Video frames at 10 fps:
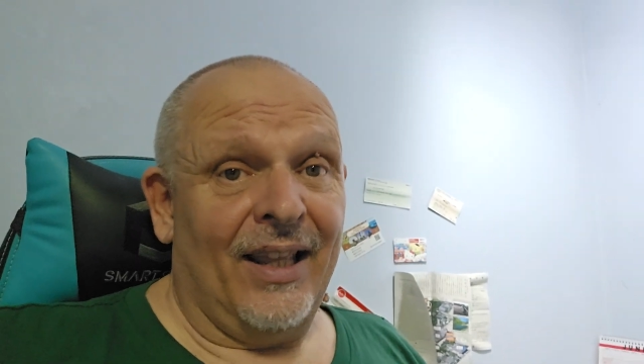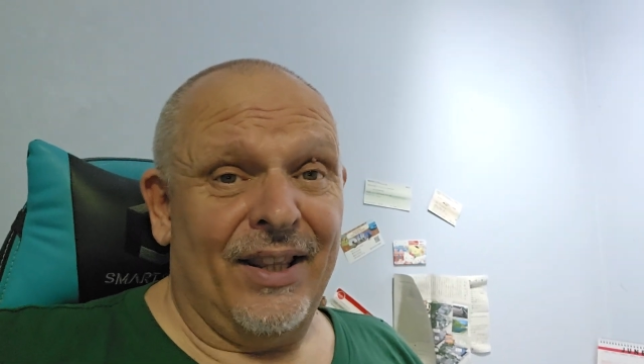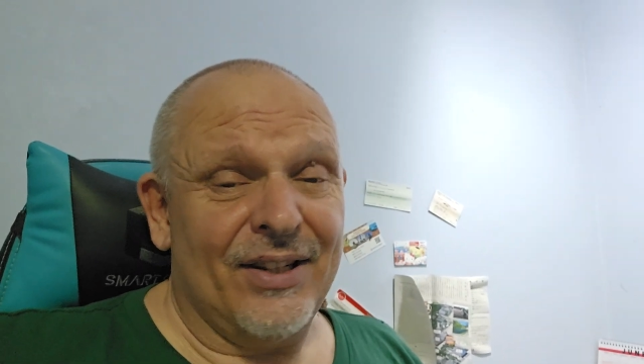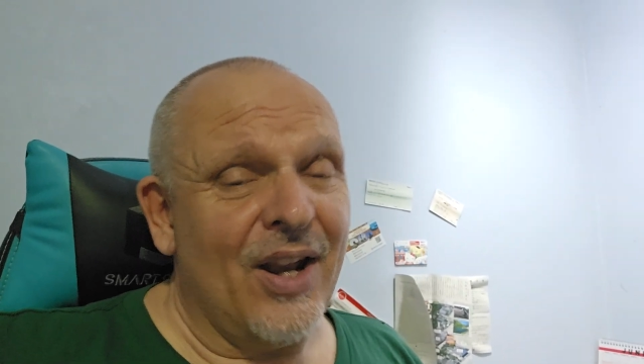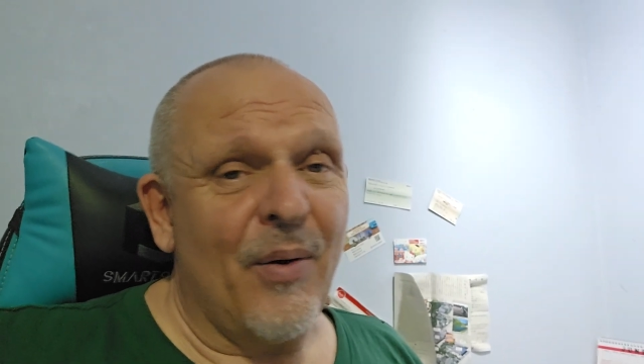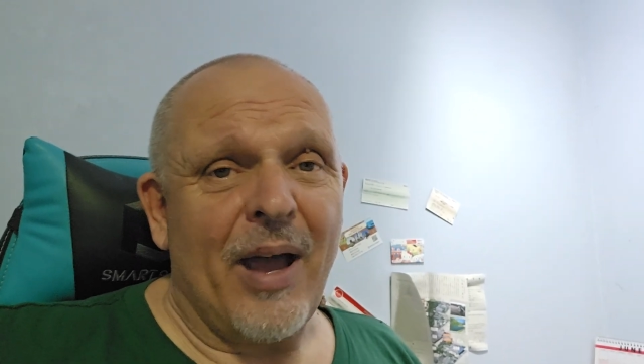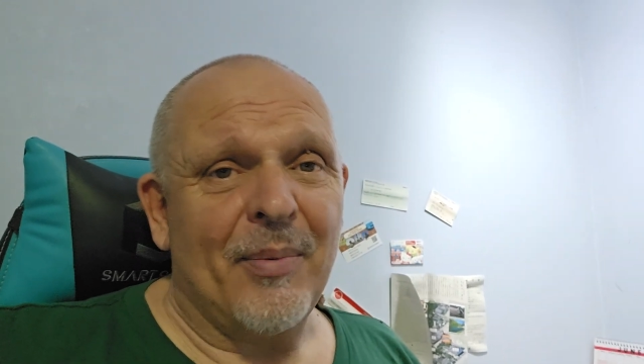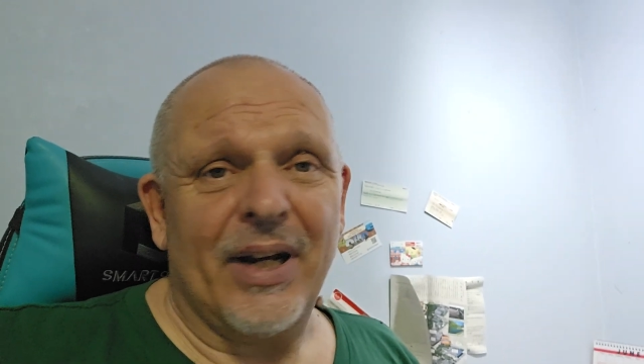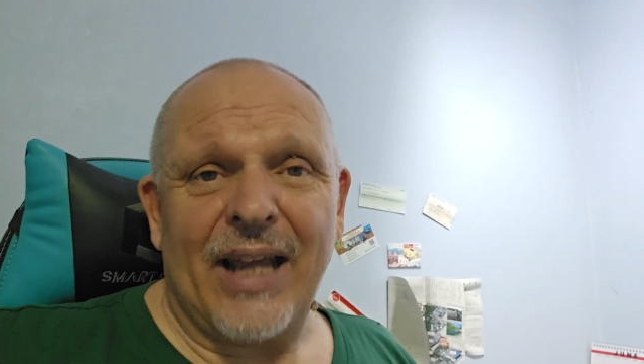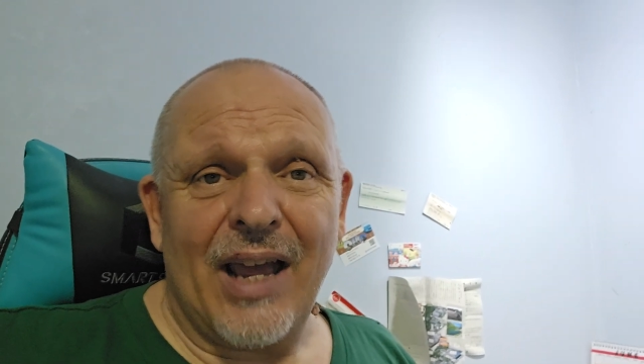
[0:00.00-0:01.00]
there's no way
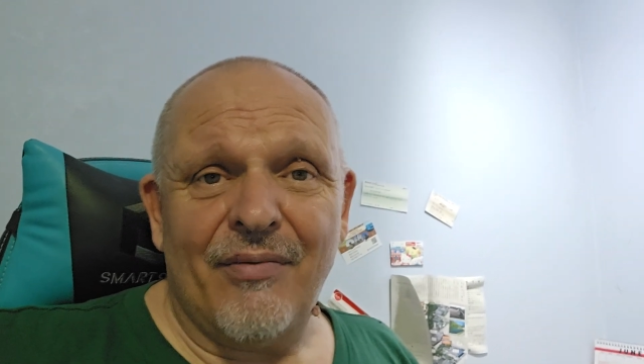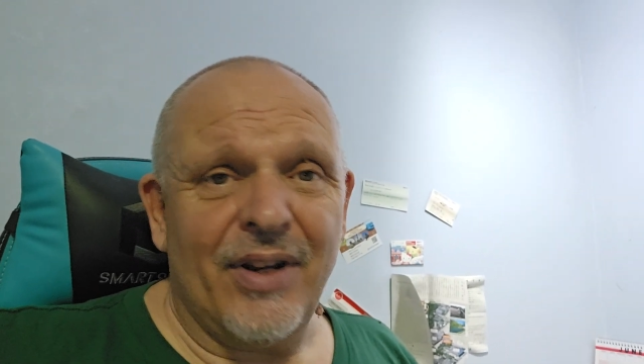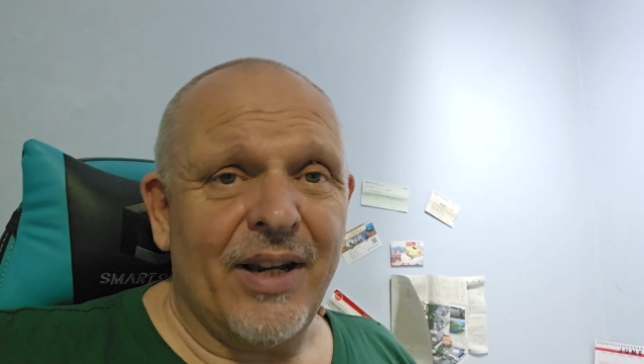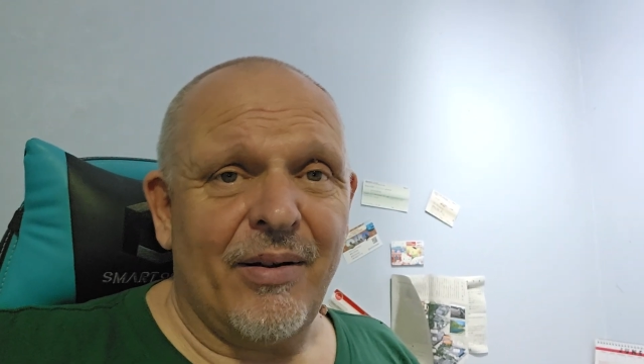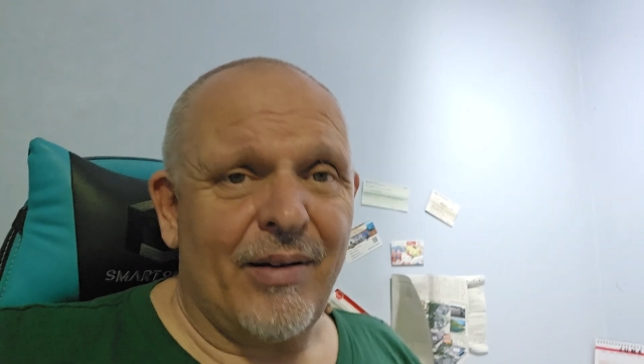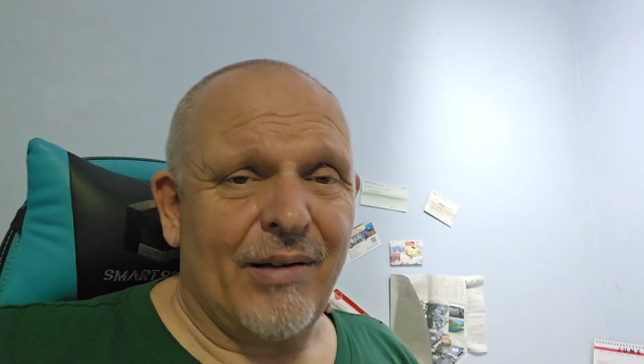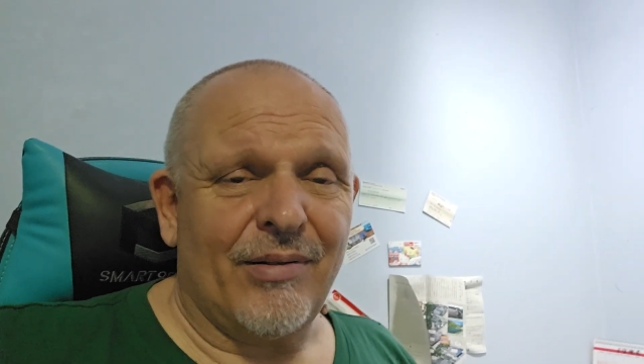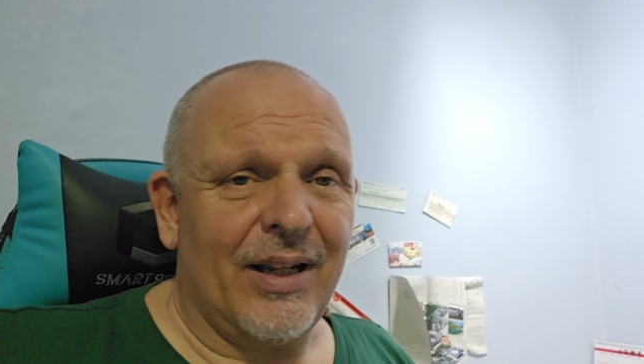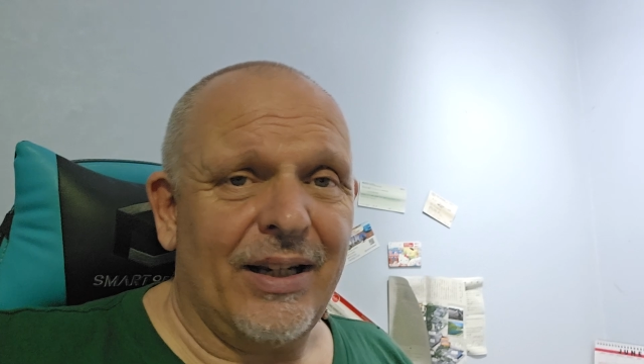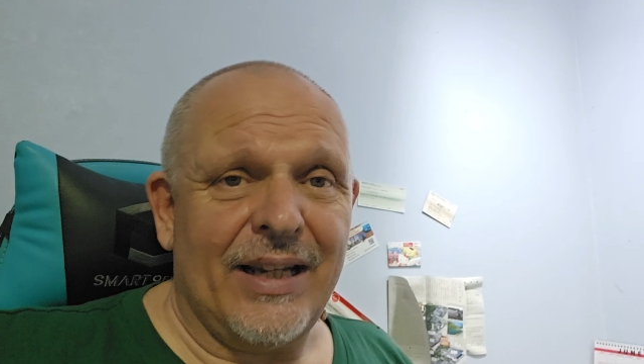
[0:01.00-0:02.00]
I'm going to get a video out,
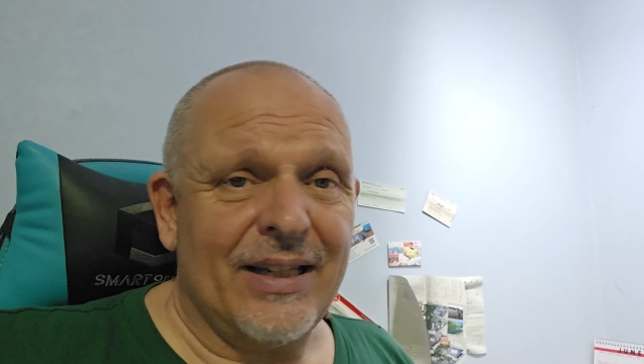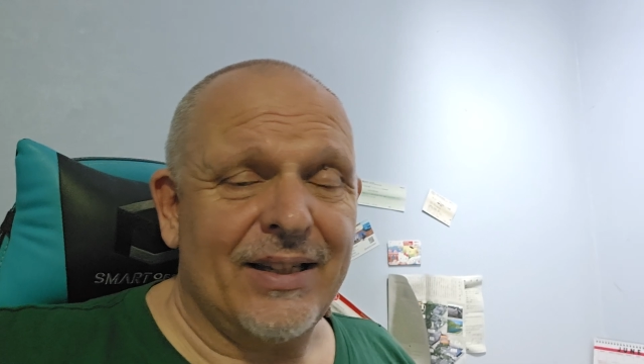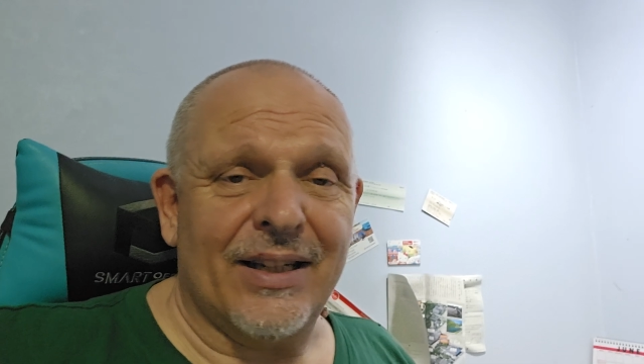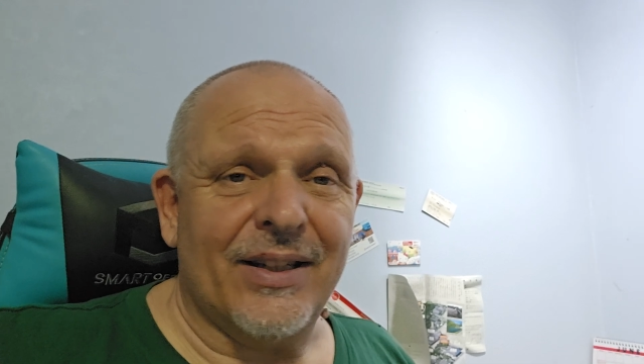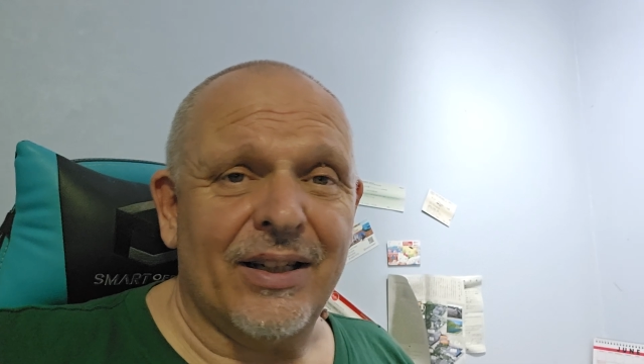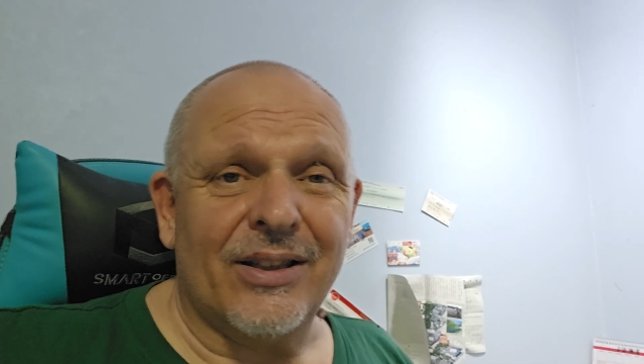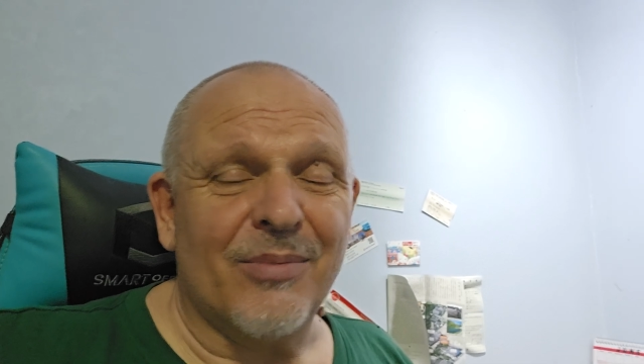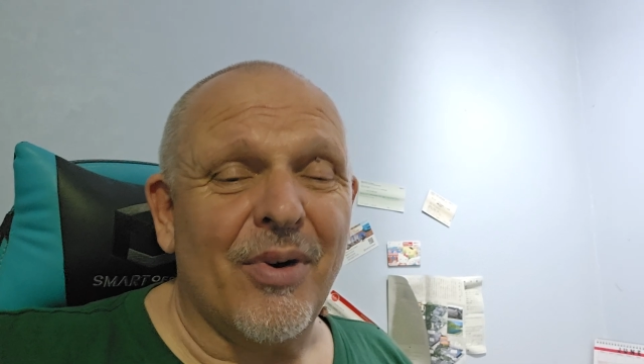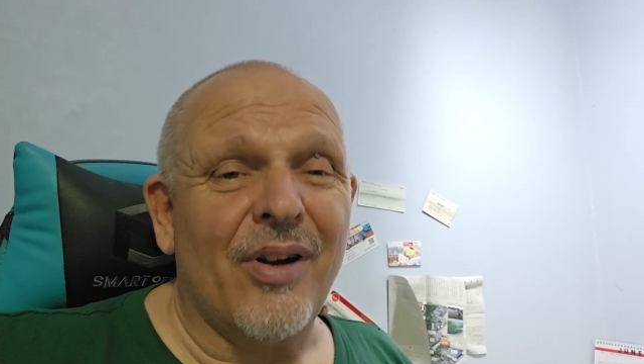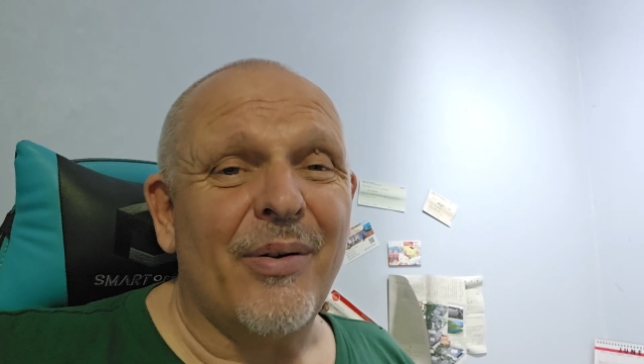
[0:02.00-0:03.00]
at least until
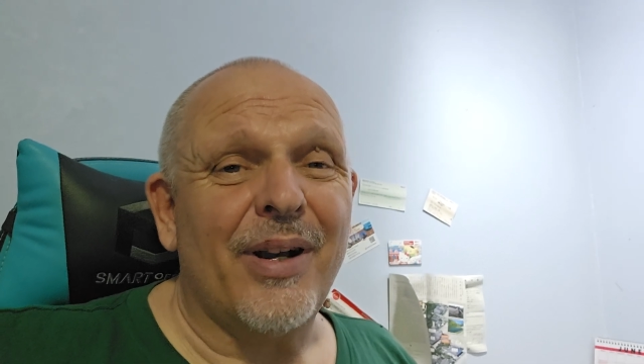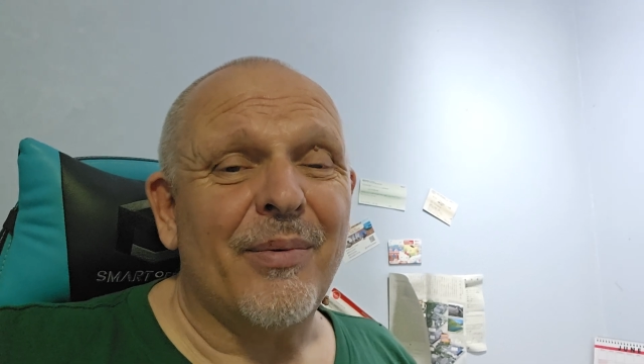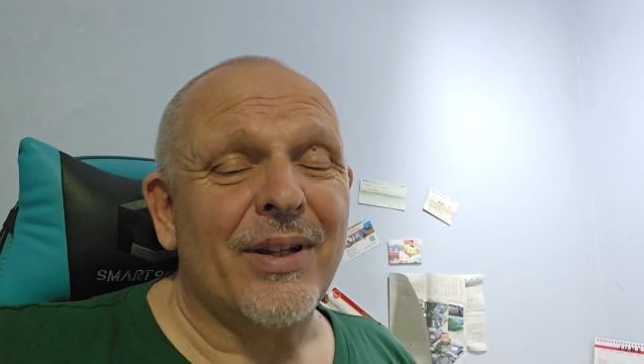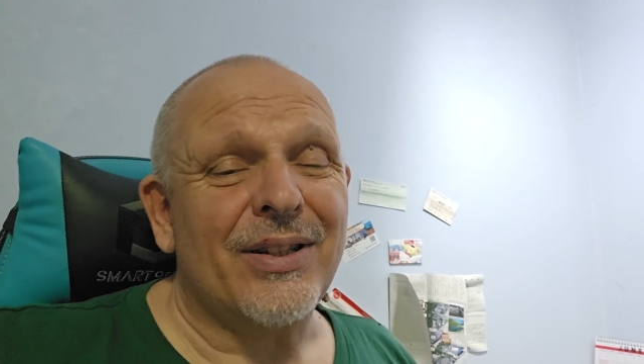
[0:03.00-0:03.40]
tomorrow anyway.